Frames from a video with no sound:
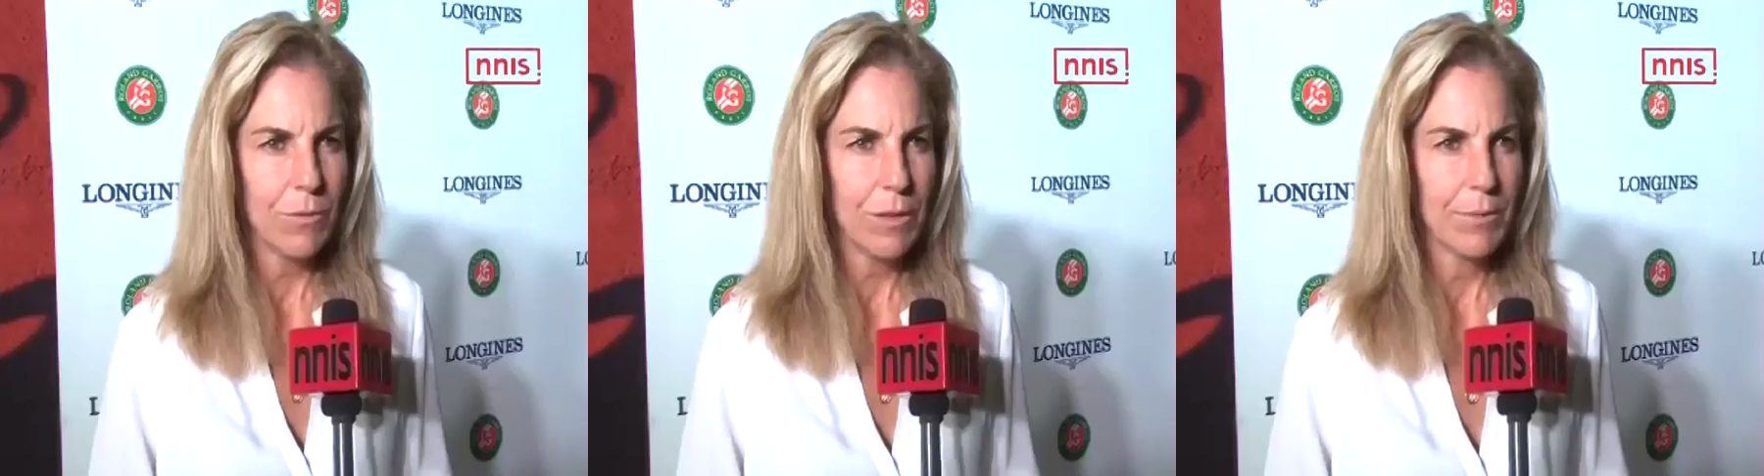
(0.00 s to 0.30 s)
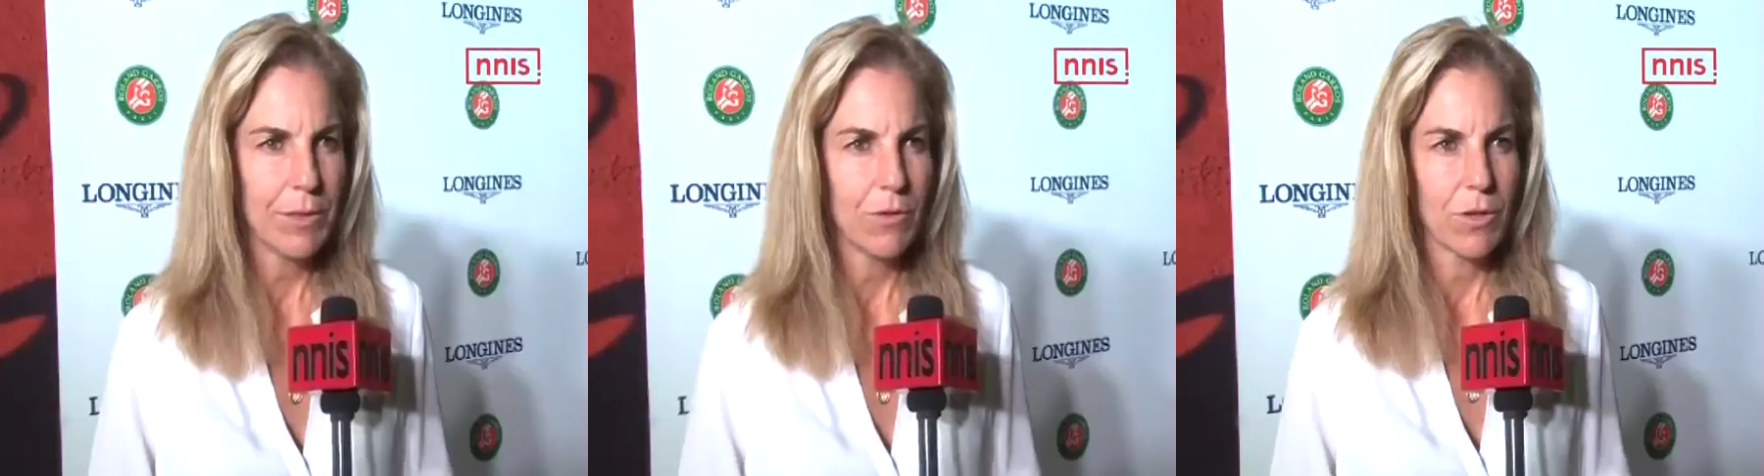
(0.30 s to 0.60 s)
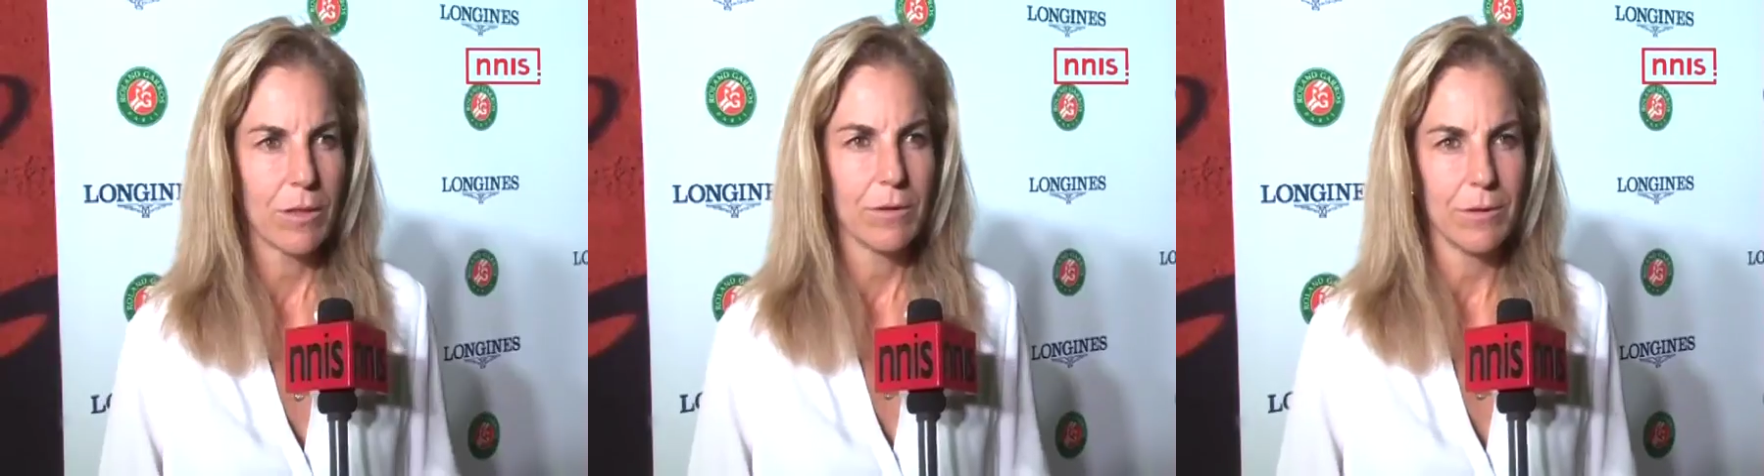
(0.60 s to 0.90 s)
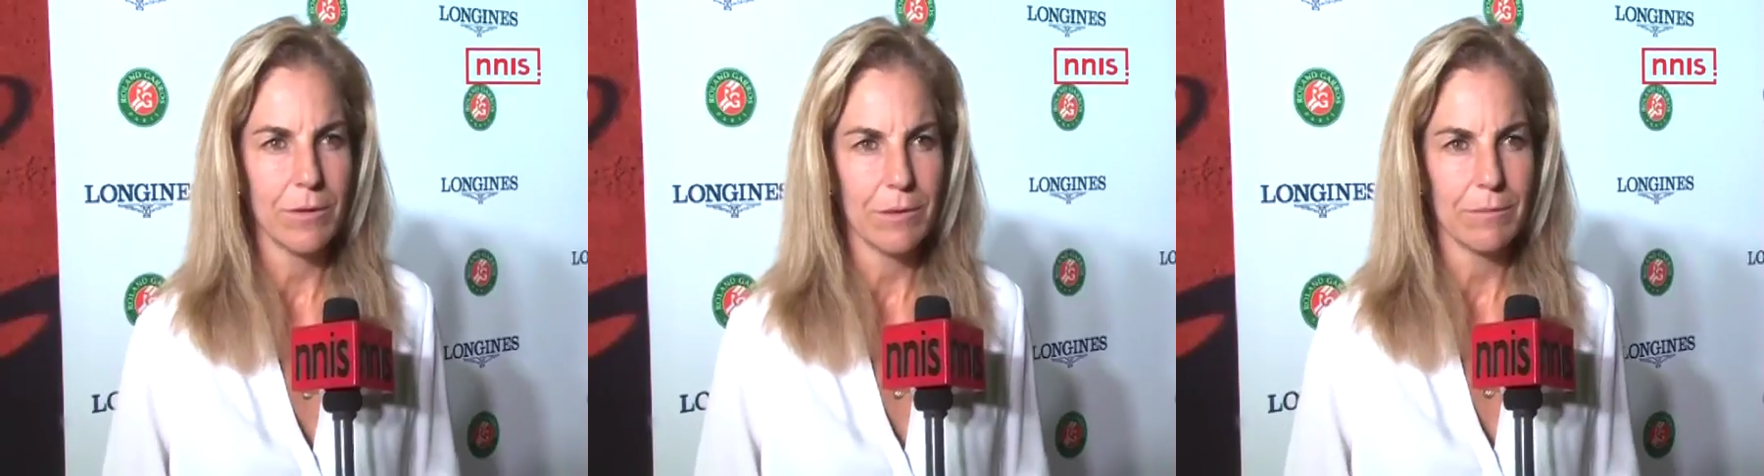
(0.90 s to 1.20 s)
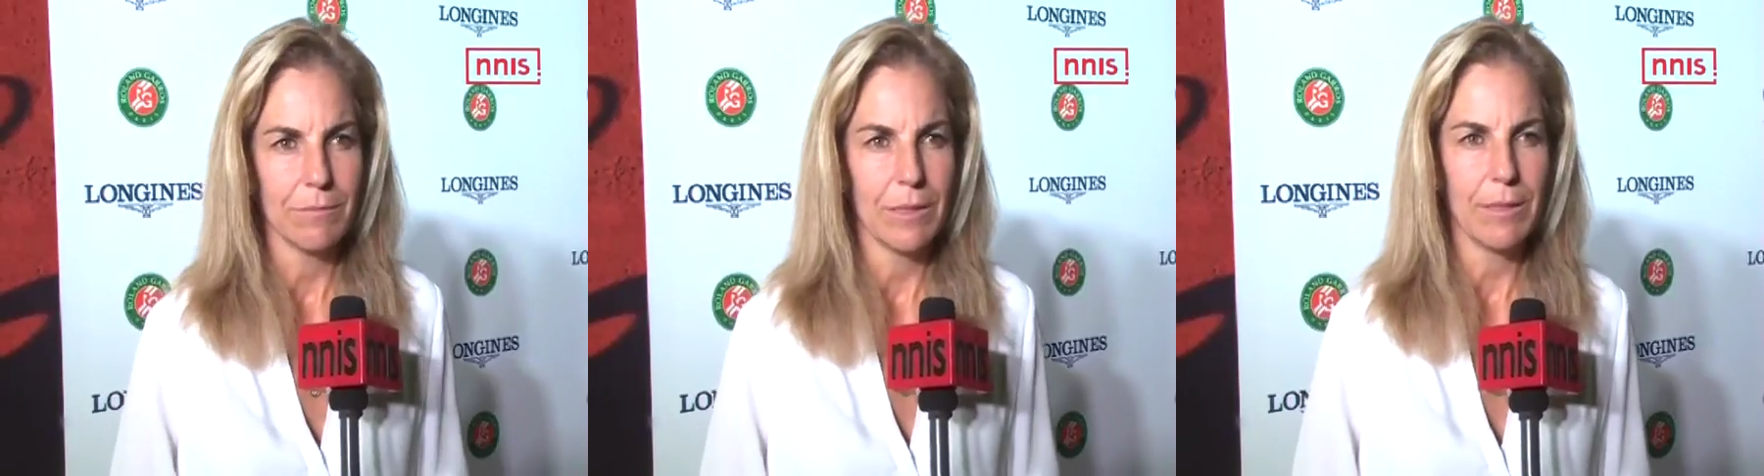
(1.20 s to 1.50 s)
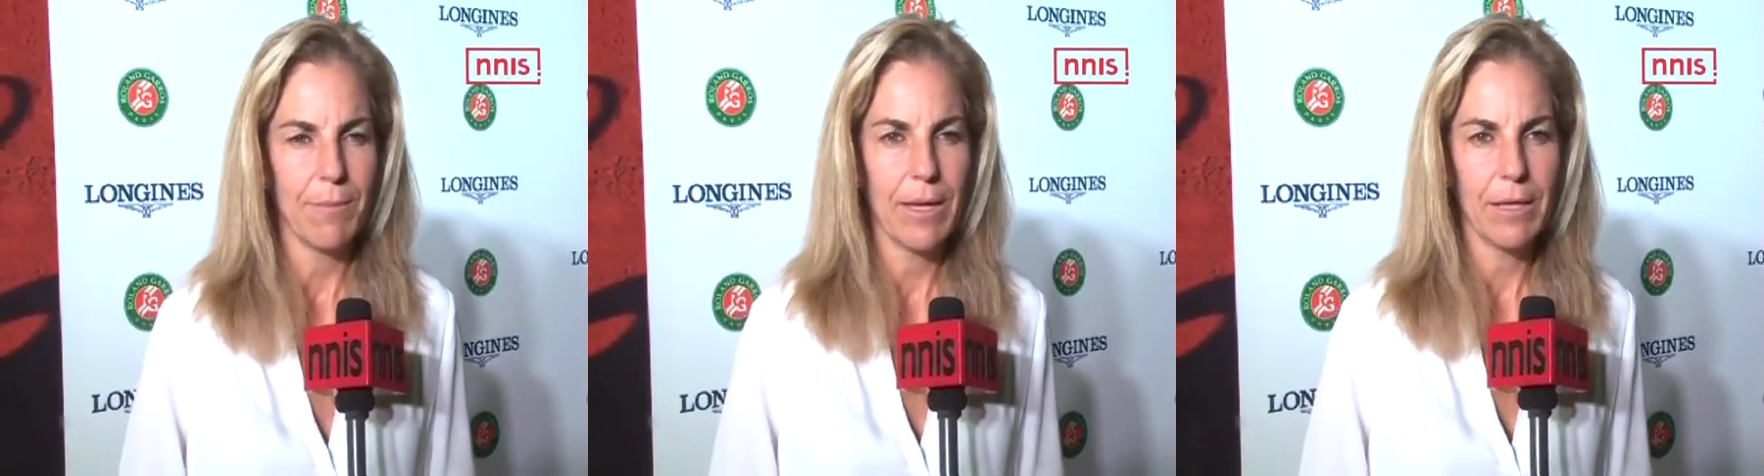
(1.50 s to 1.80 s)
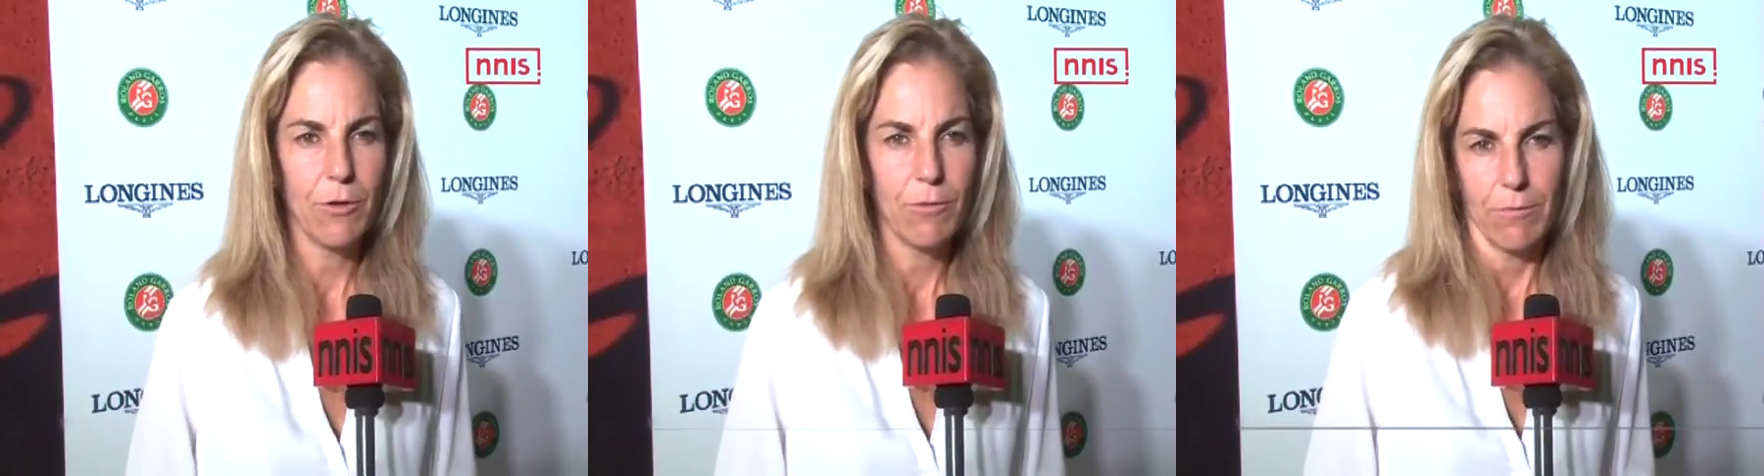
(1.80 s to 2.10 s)
Well, I mean, you can in the
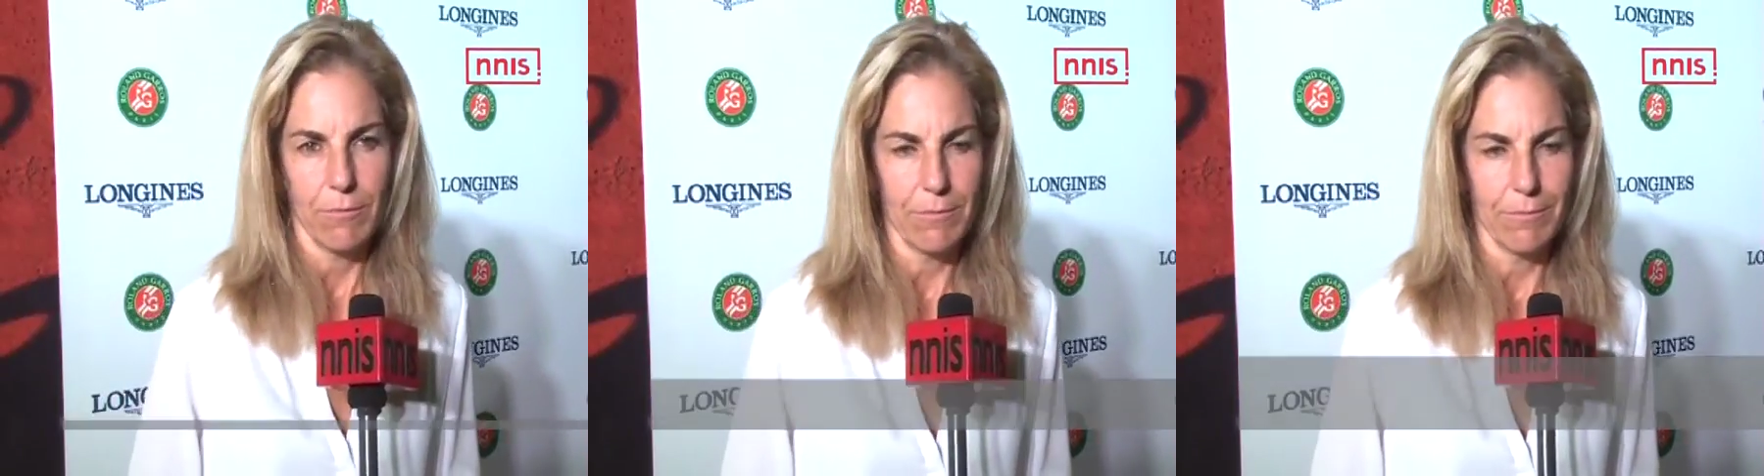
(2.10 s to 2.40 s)
men.